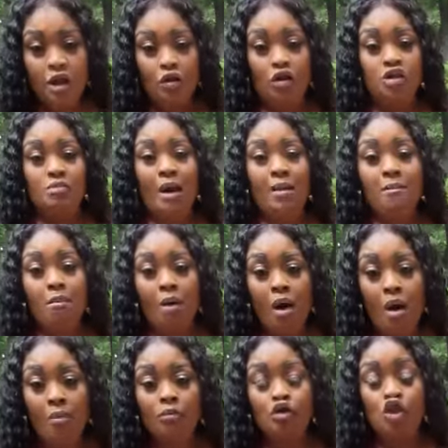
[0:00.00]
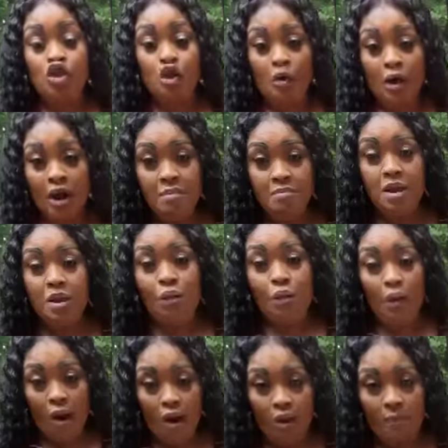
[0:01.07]
Because my mom trained me
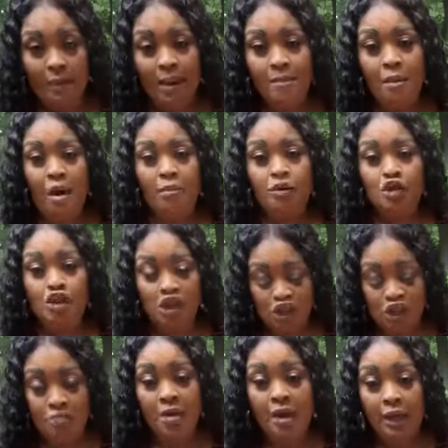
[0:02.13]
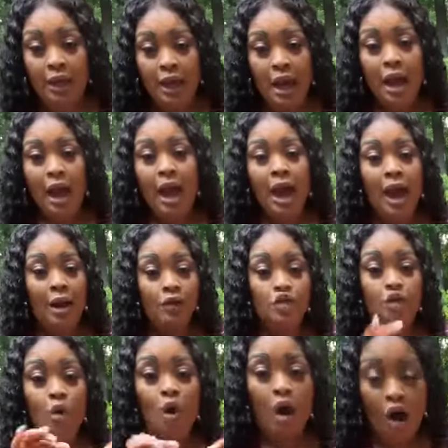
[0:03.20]
well. My mom teach me how
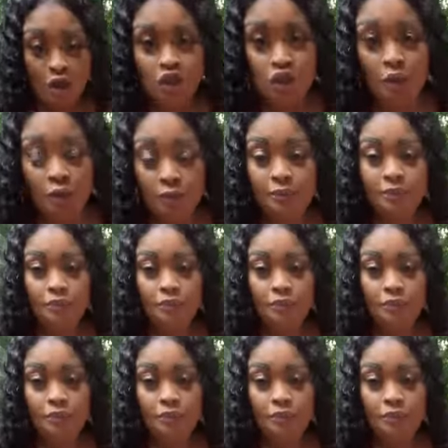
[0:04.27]
to hustle.